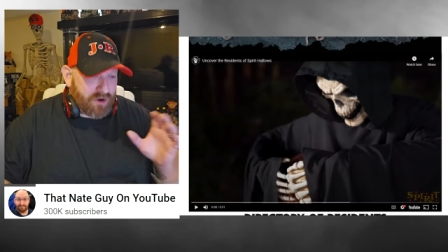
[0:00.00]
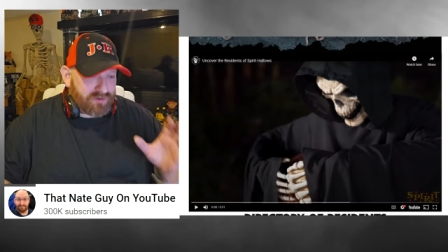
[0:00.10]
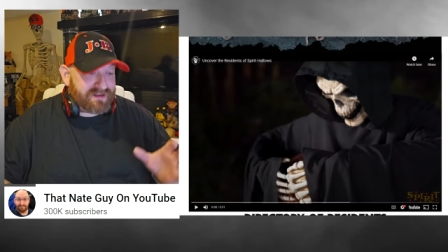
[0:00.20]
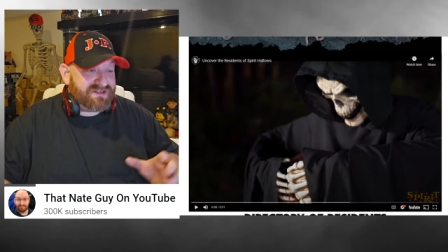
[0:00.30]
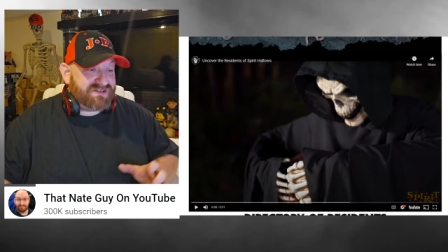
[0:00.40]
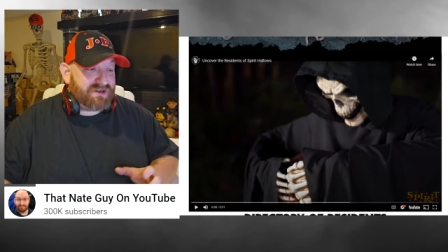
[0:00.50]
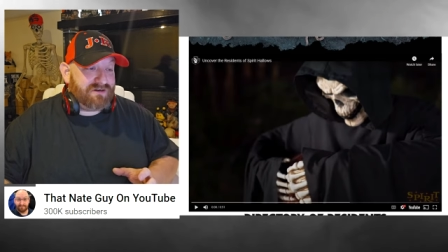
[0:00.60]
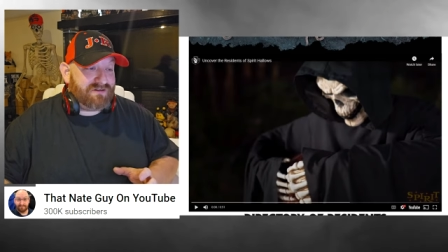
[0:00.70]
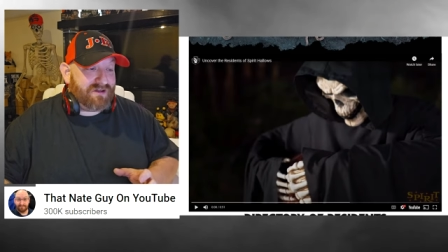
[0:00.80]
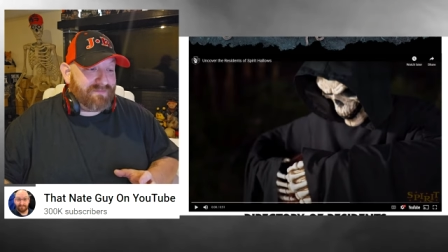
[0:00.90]
already
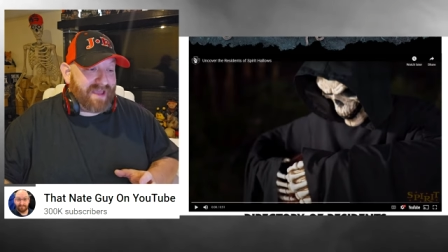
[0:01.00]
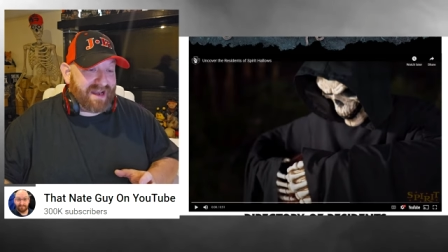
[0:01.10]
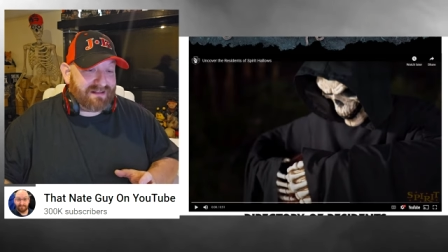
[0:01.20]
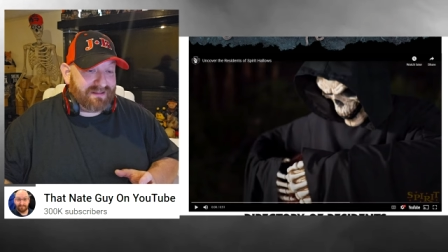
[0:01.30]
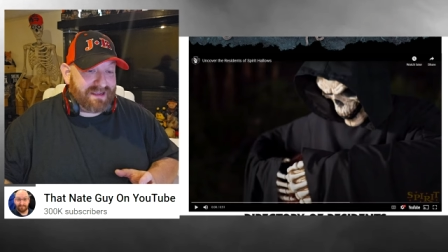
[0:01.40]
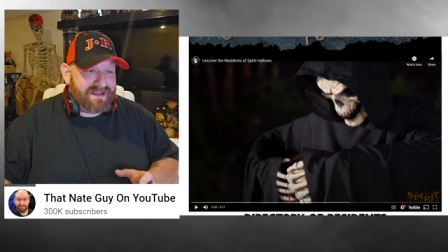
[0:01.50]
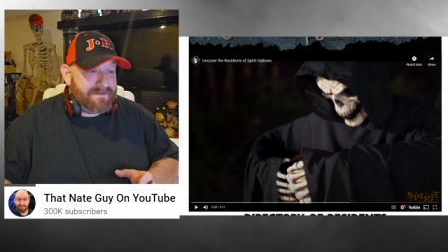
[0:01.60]
started automatically.